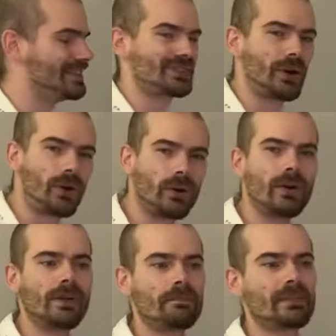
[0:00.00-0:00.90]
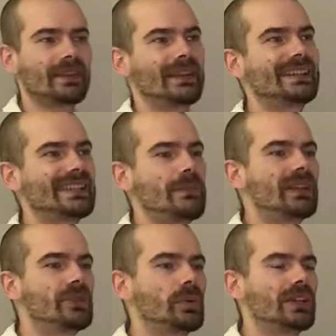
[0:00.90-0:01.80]
So let's say
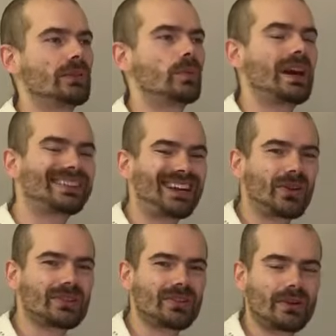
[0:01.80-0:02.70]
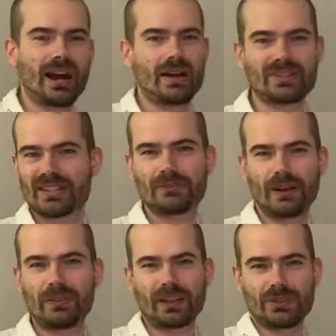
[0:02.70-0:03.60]
between 1,000 crowns and
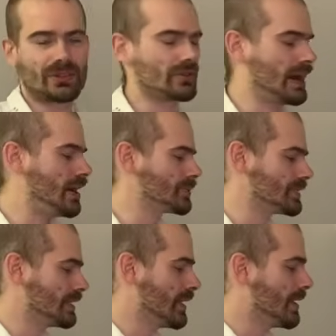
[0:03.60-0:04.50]
5,000 crowns.